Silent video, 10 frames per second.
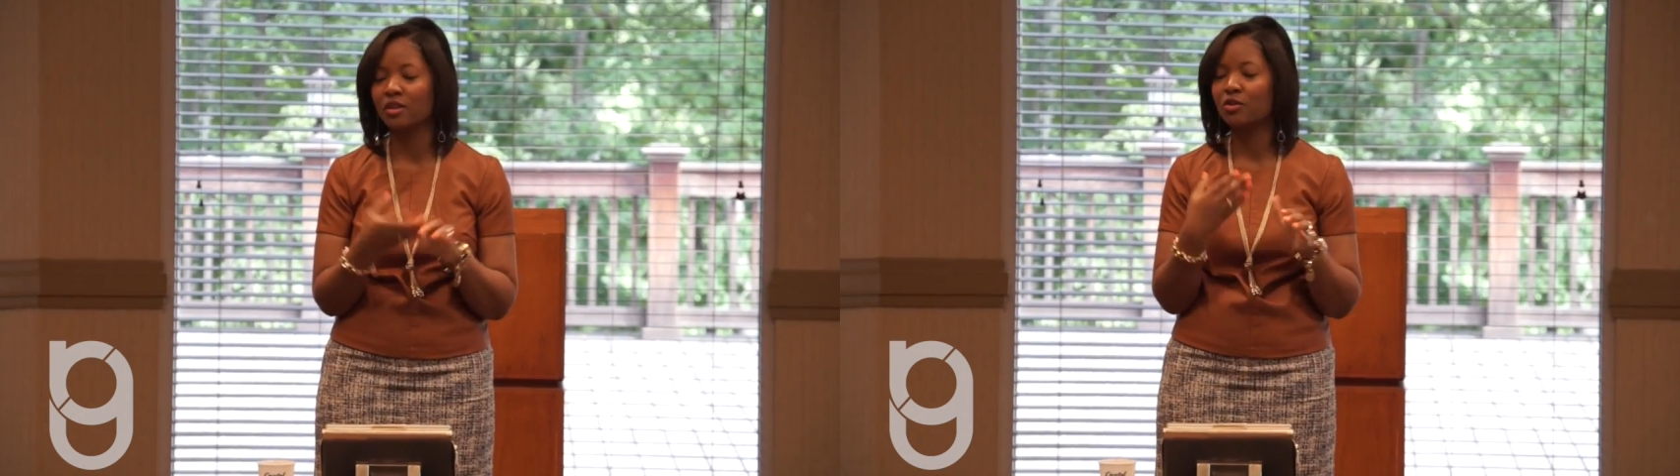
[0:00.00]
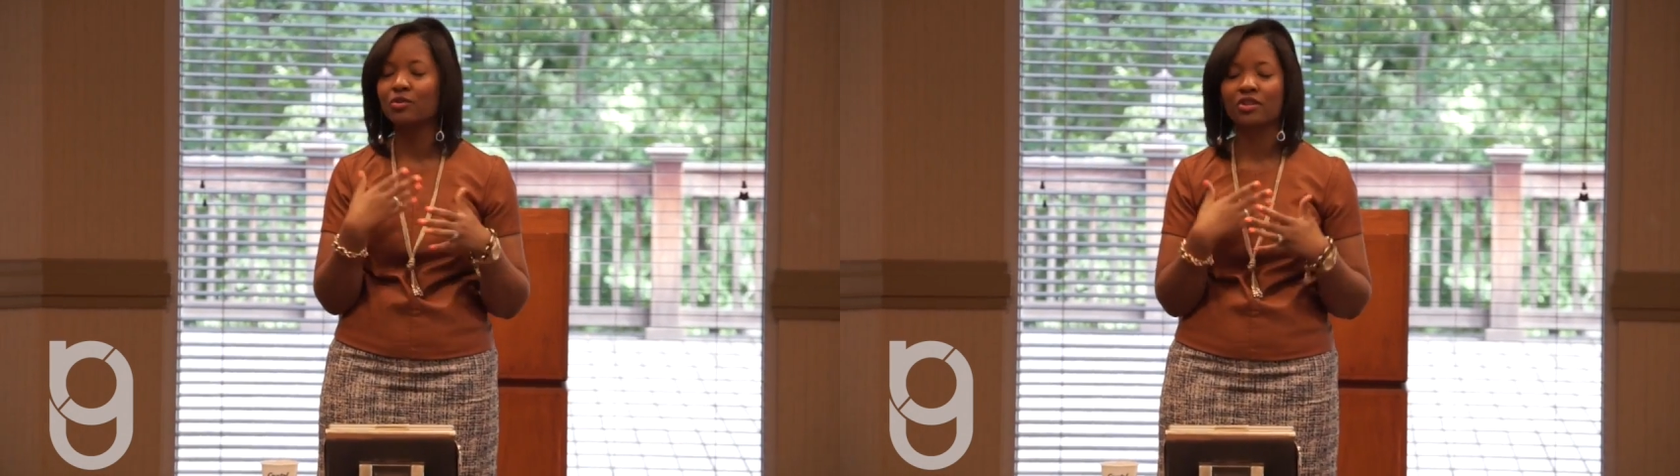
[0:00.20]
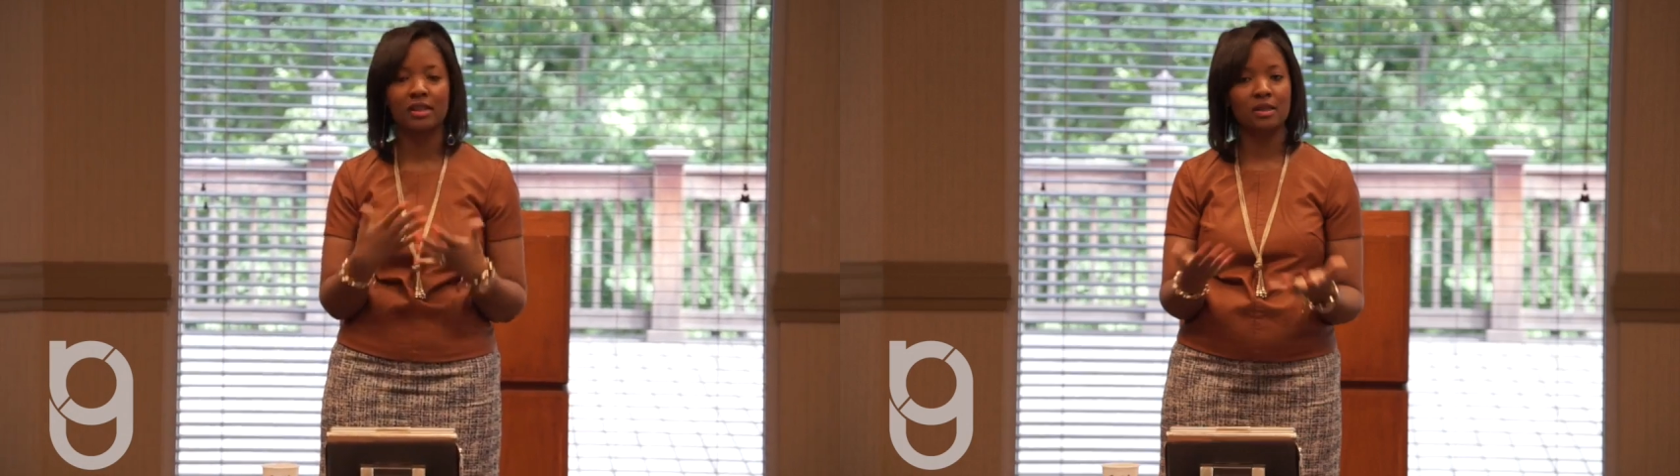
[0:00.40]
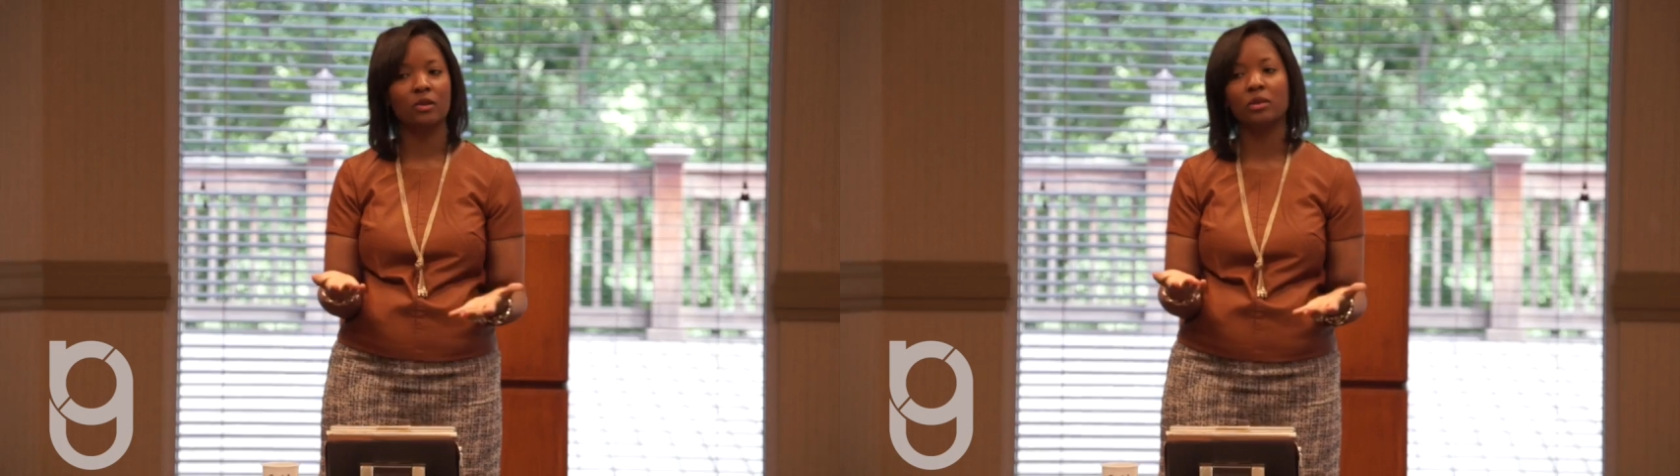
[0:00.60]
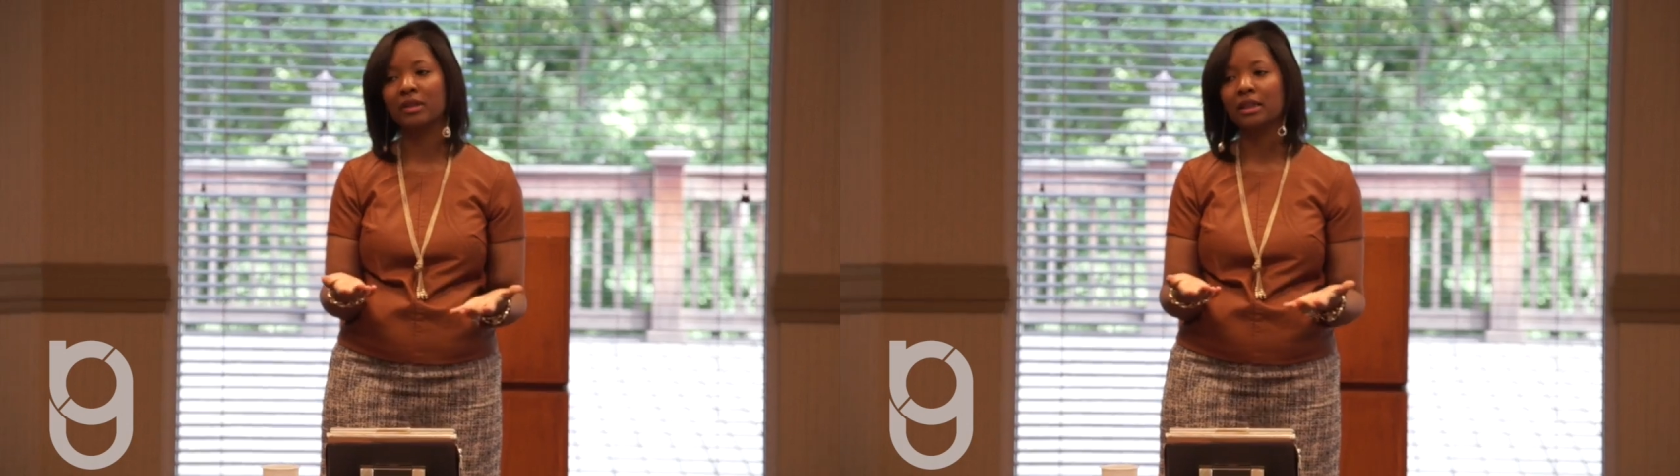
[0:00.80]
So you just
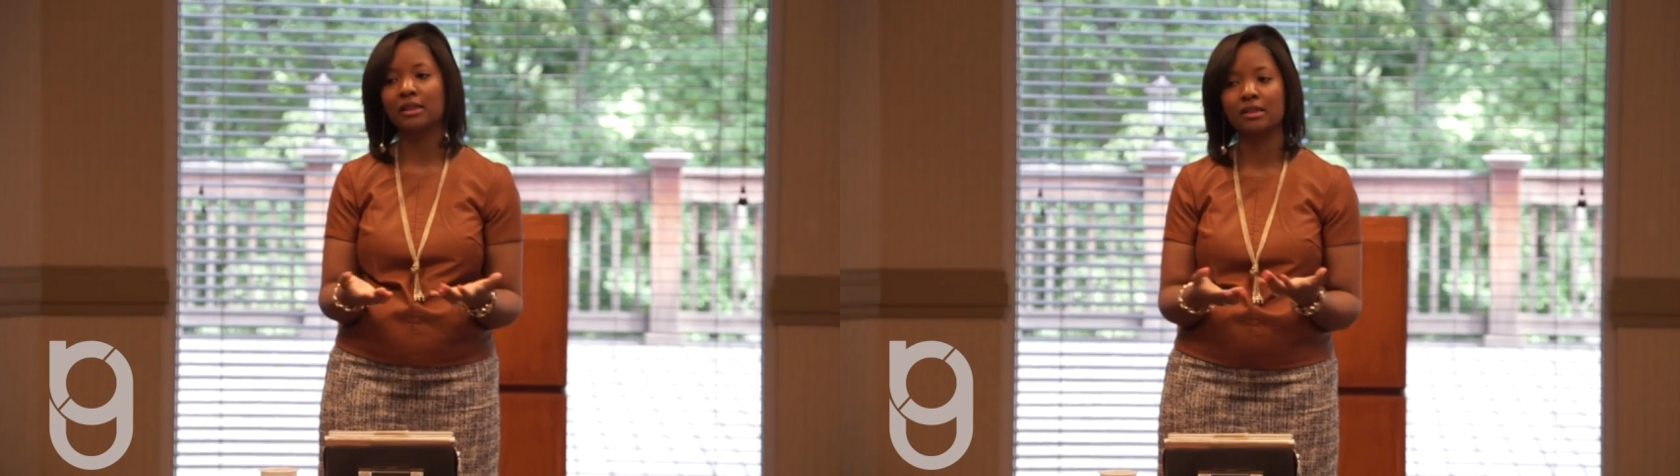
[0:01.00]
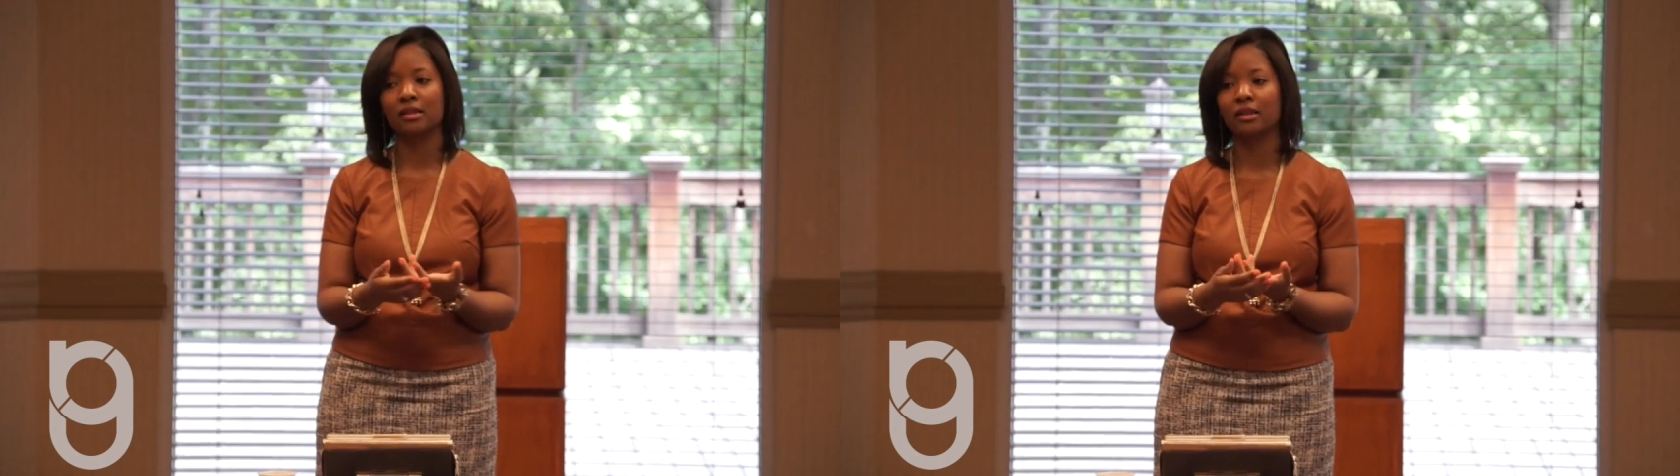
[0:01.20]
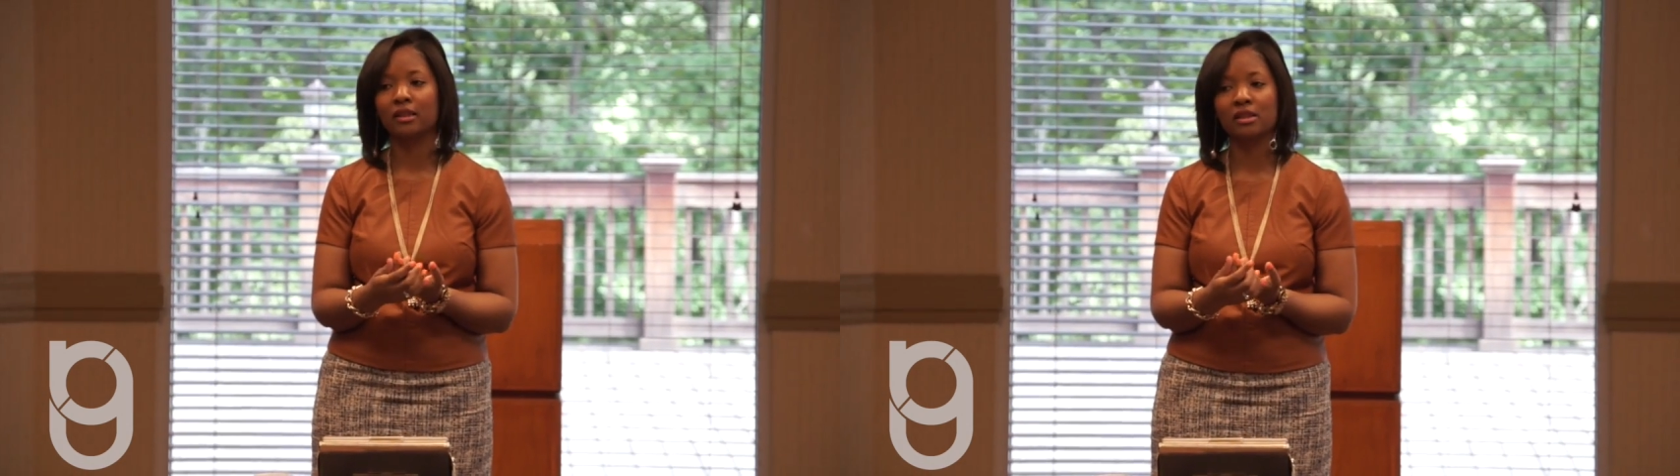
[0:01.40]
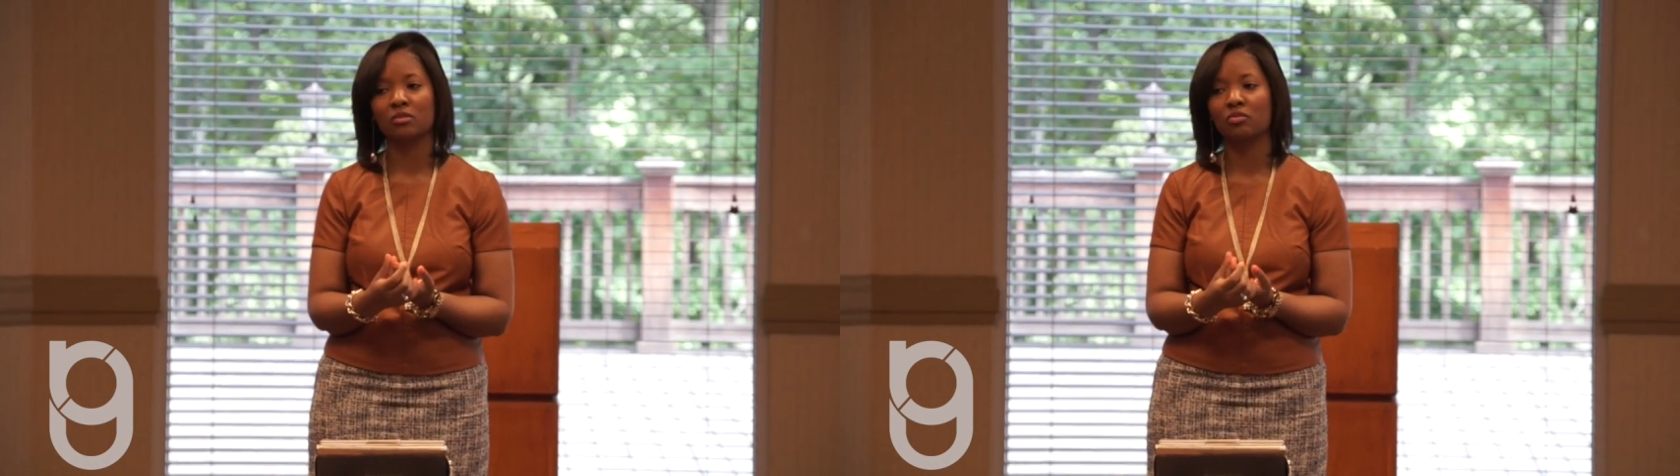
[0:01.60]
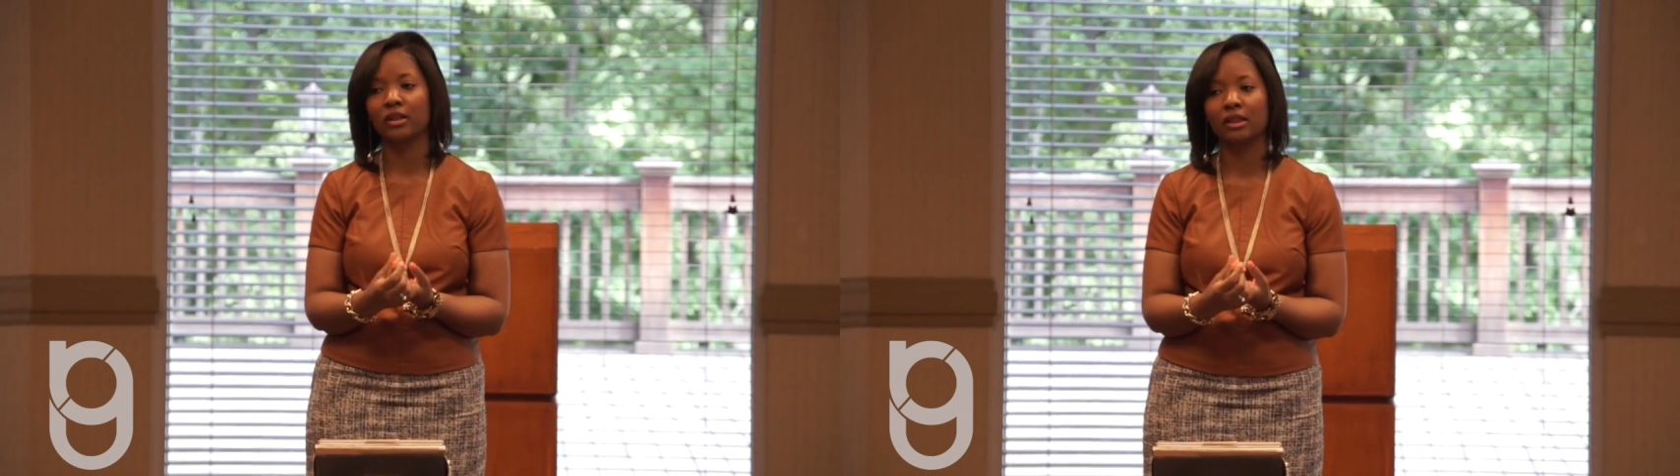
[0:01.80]
want to be listening at
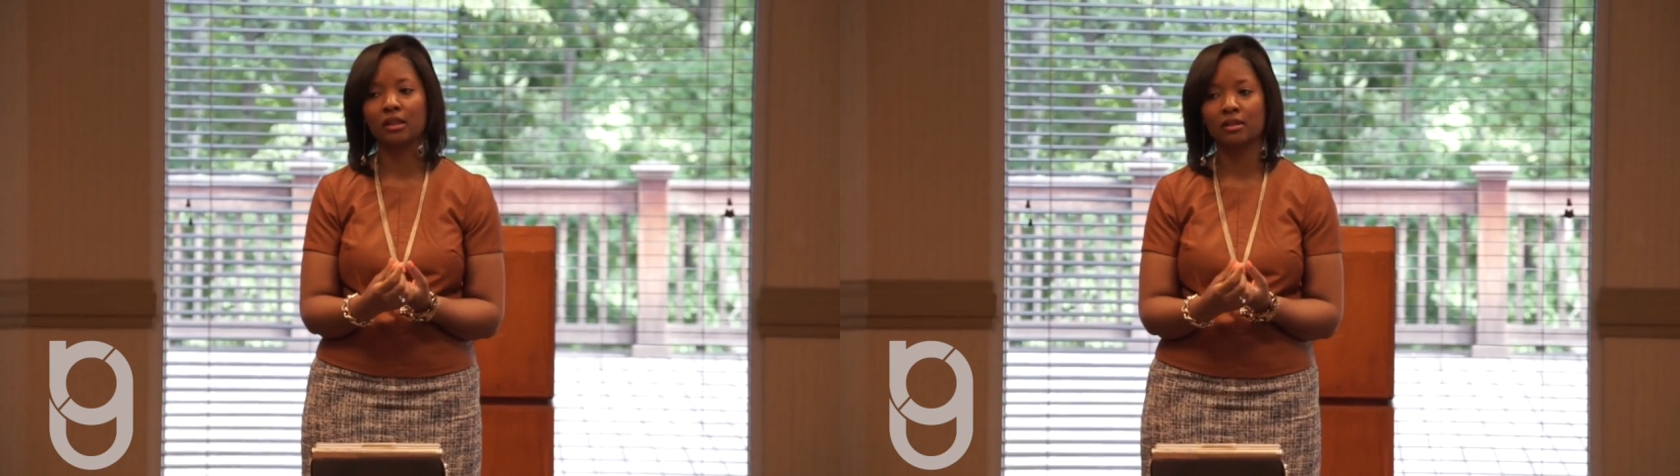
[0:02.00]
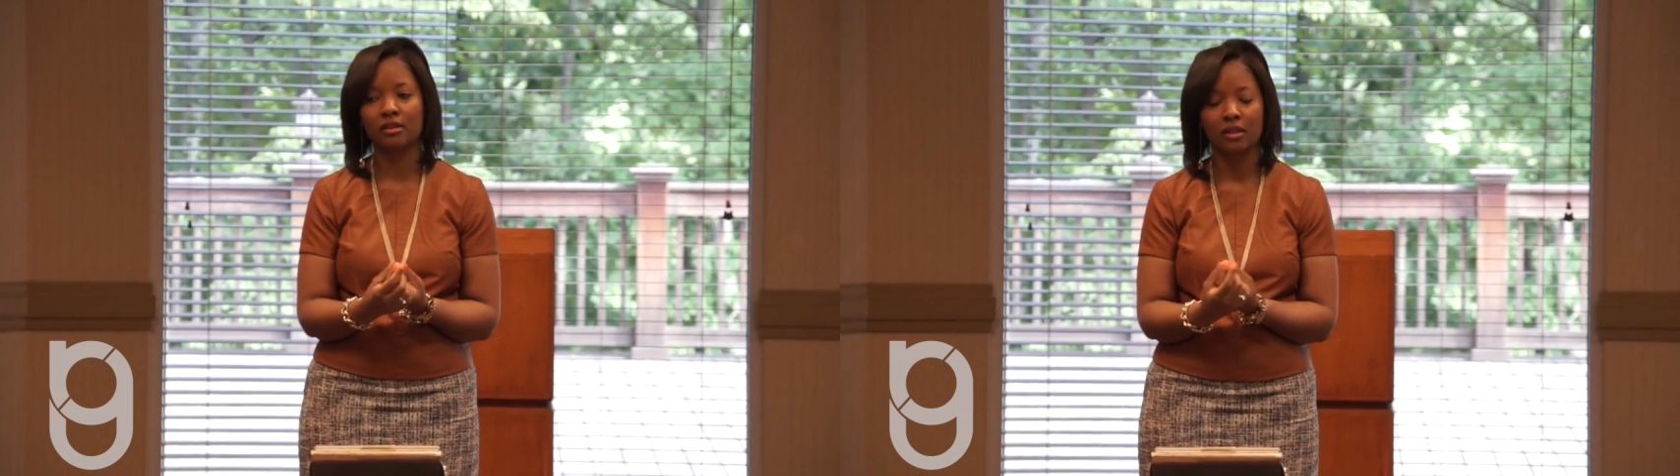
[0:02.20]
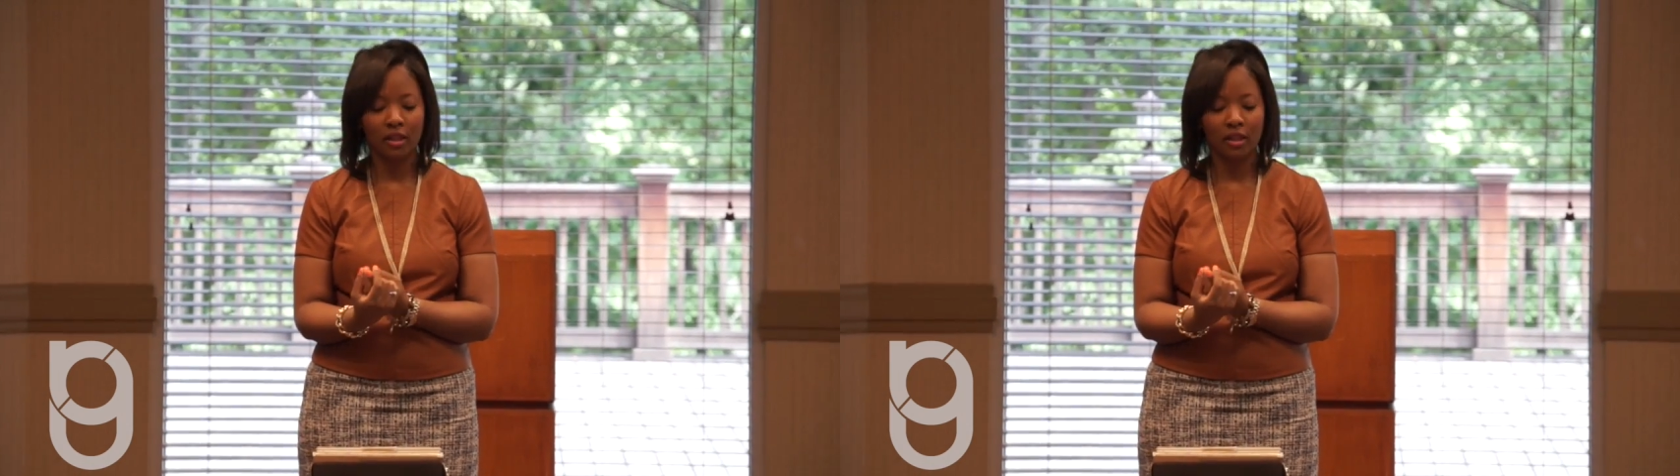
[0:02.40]
the point of this.